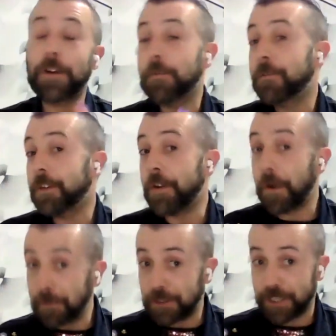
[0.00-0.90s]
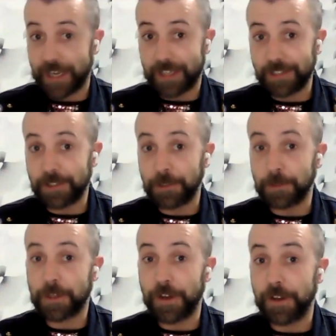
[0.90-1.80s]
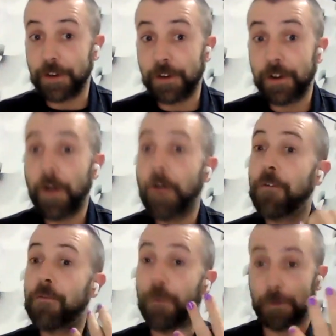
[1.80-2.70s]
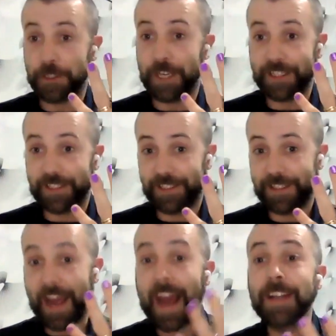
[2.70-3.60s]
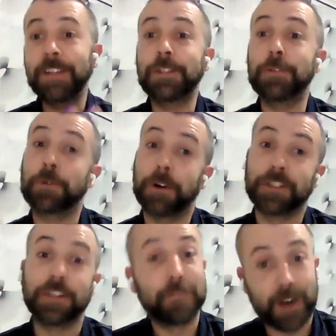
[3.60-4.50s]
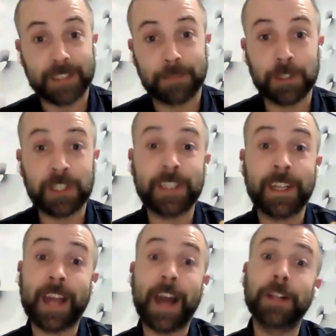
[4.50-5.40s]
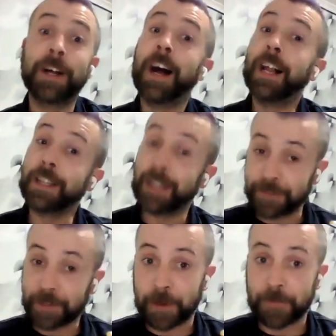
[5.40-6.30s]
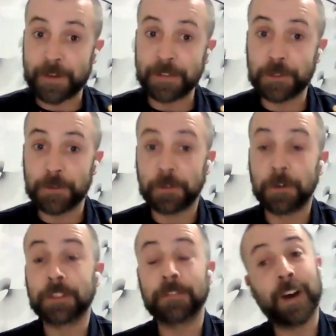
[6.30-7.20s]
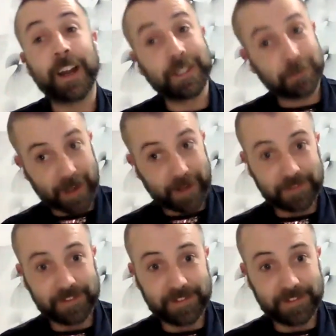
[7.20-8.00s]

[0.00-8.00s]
of no chairs, you turned four chairs. And you caused a fight, like our lovely queer friend Sean caused a fight as well.